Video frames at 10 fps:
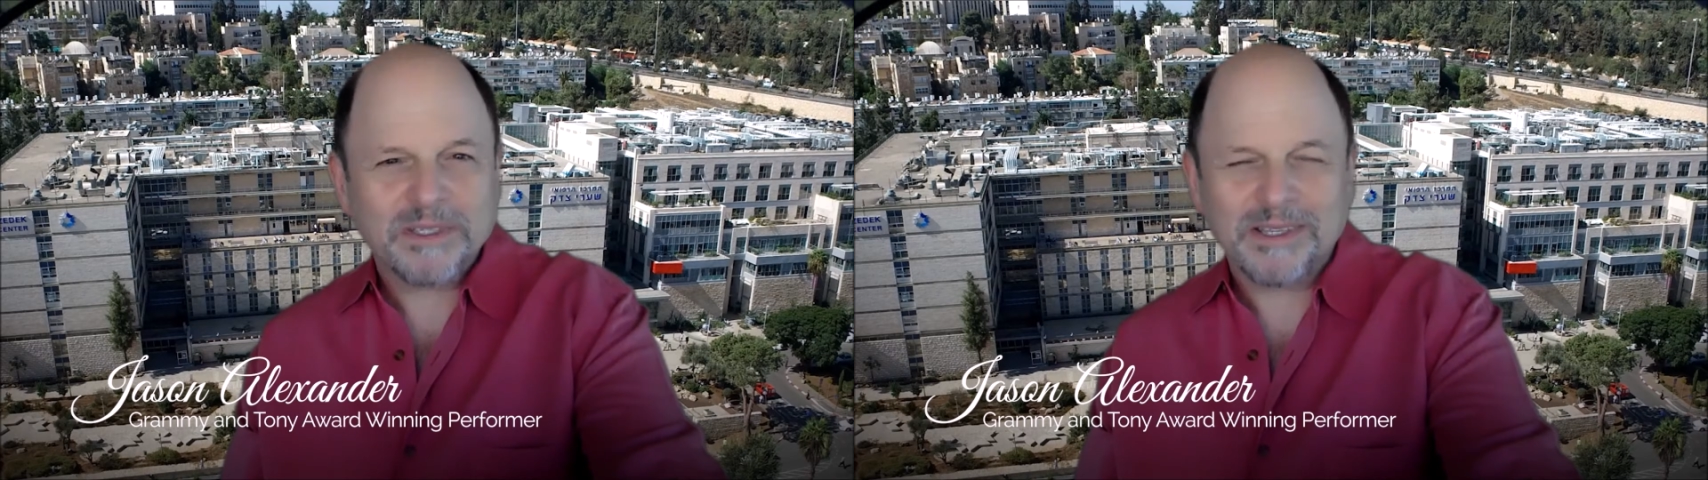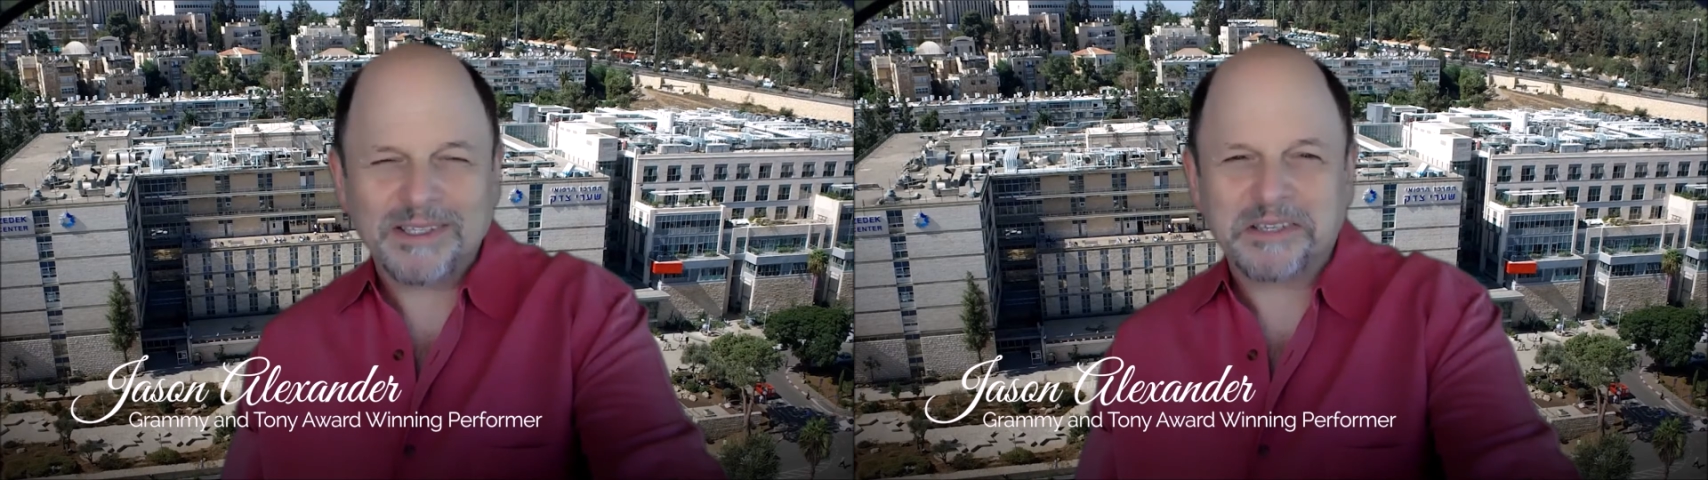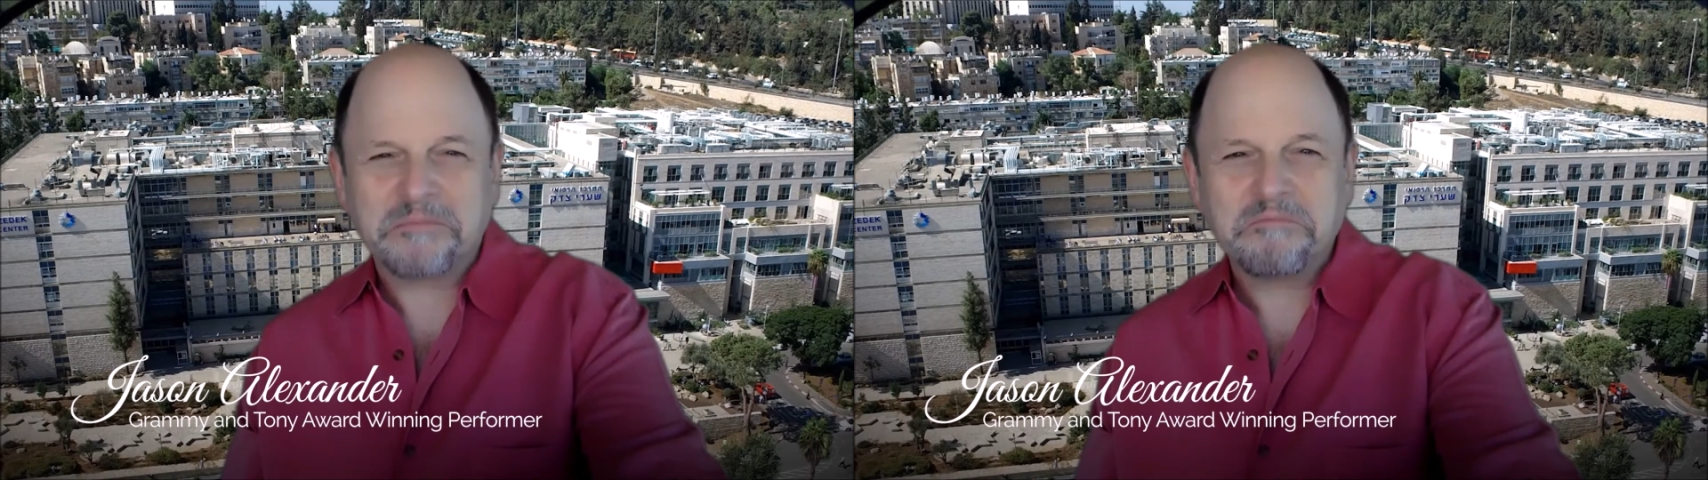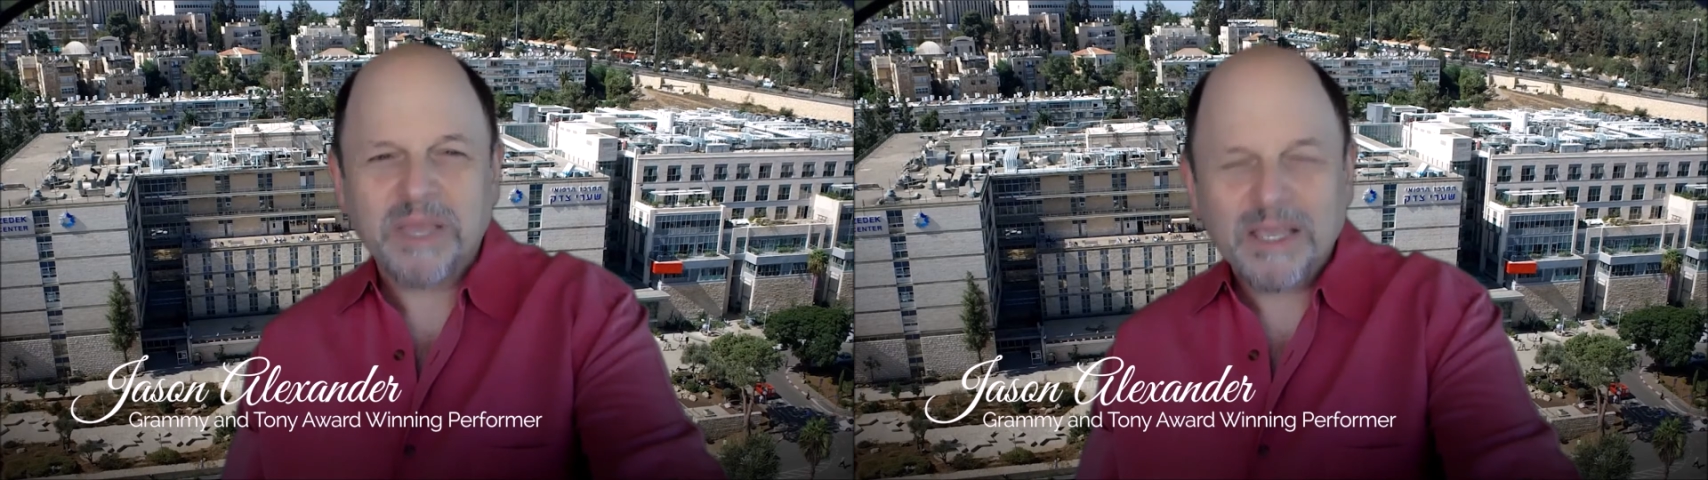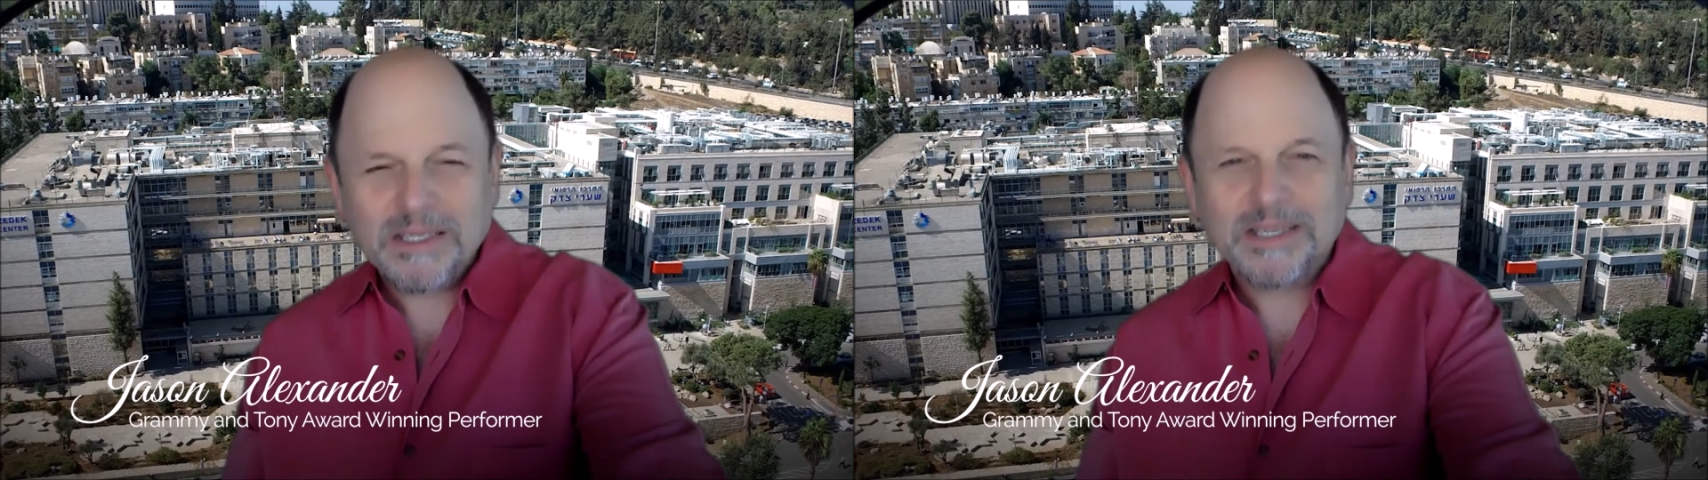to this
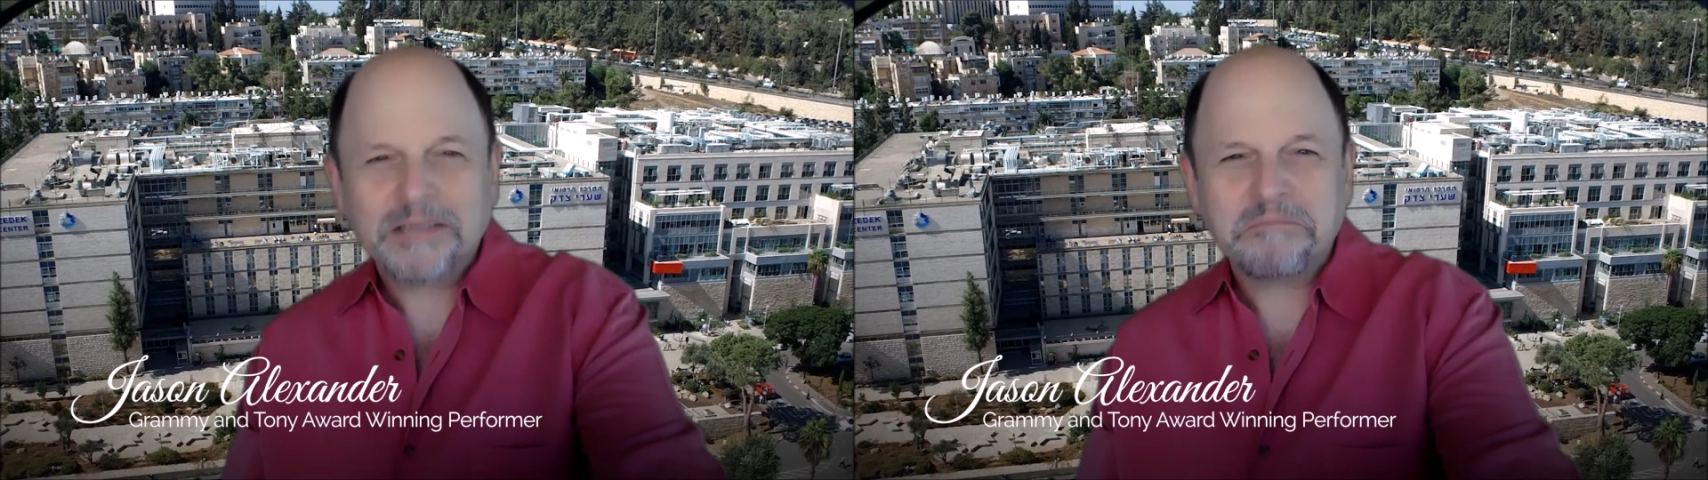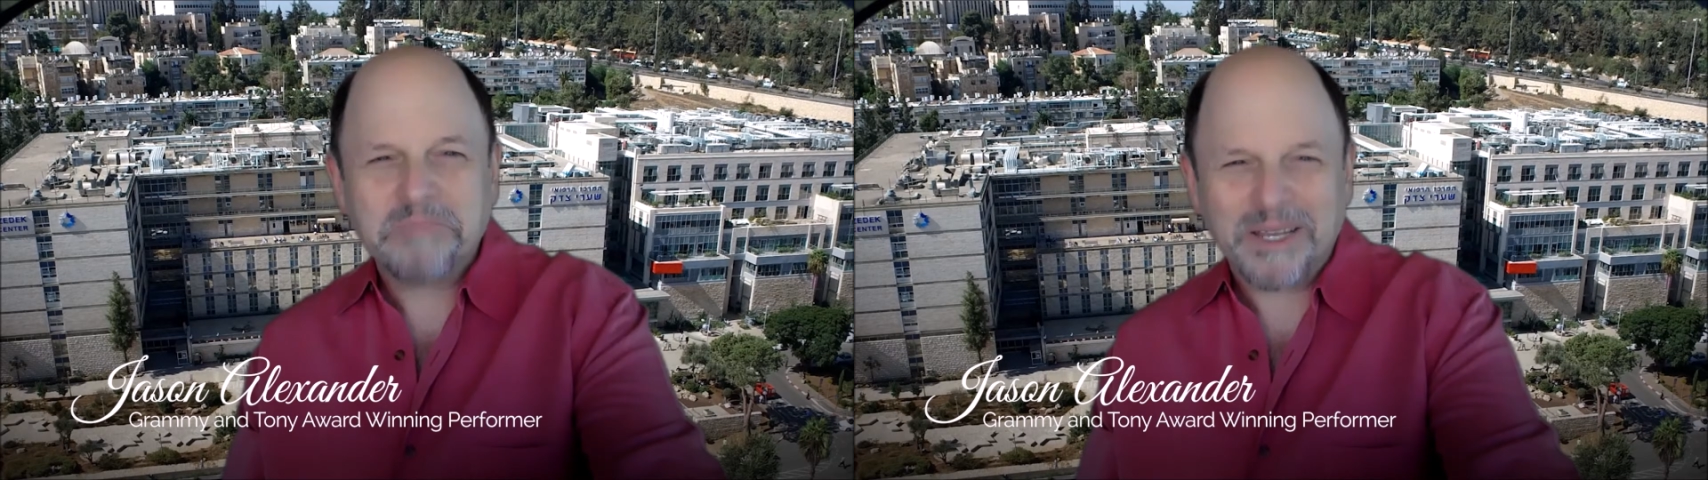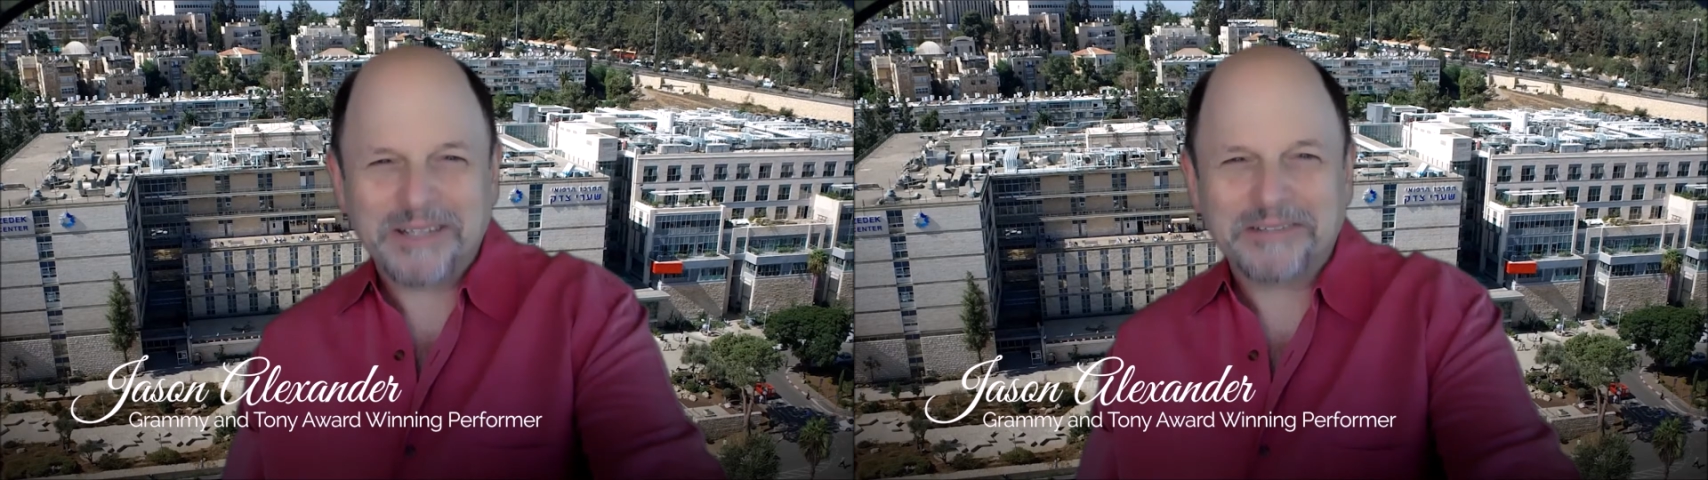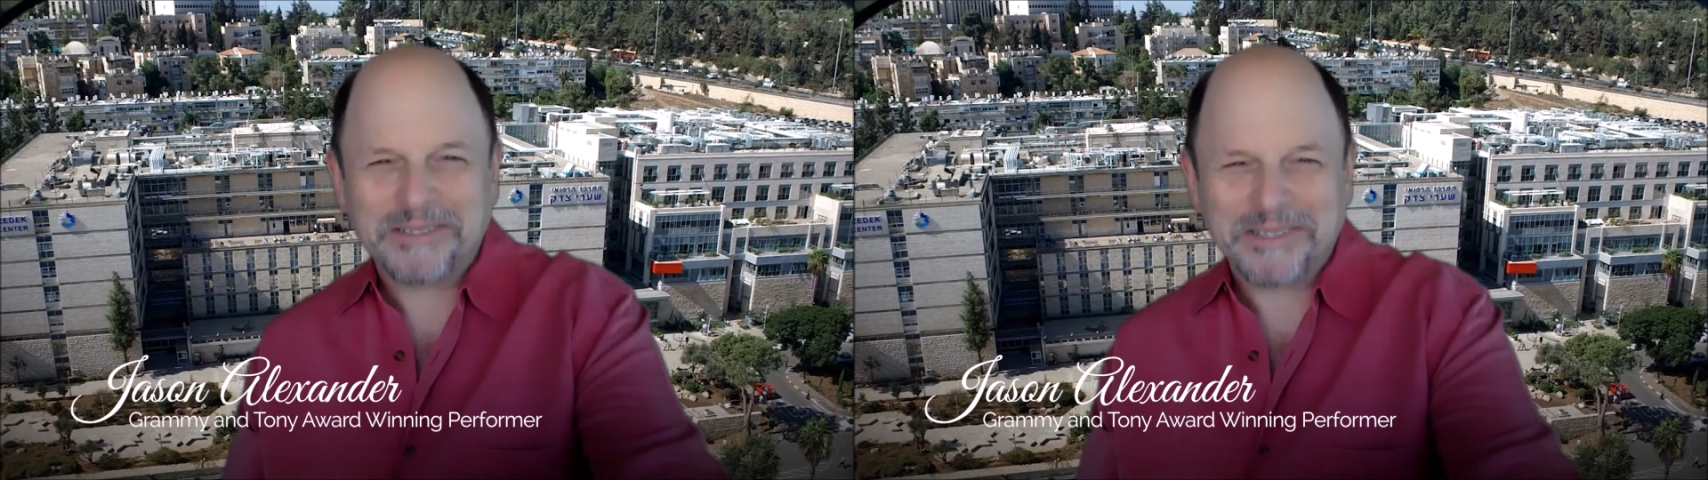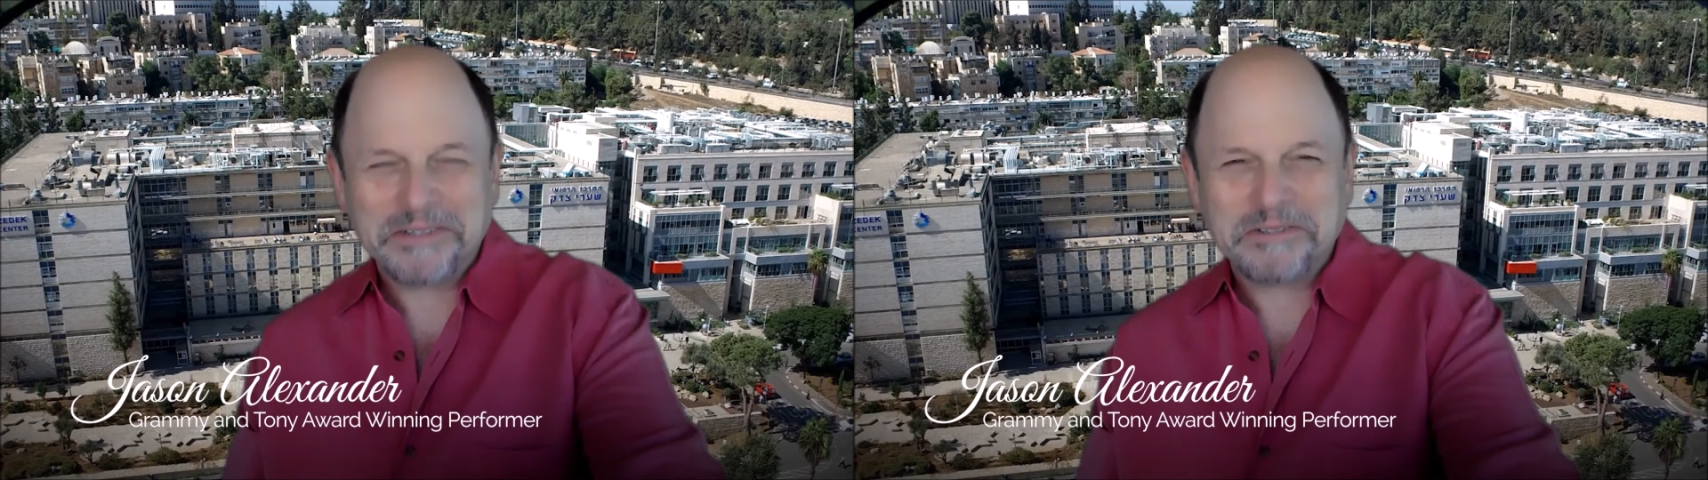amazing medical
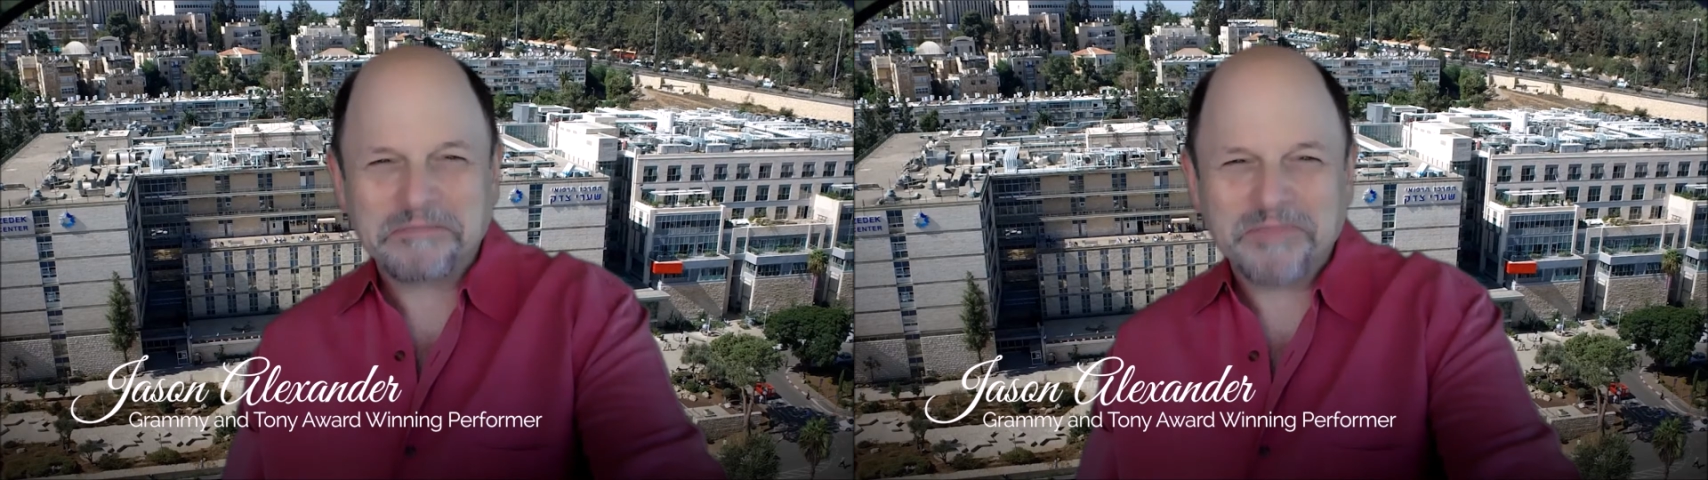center.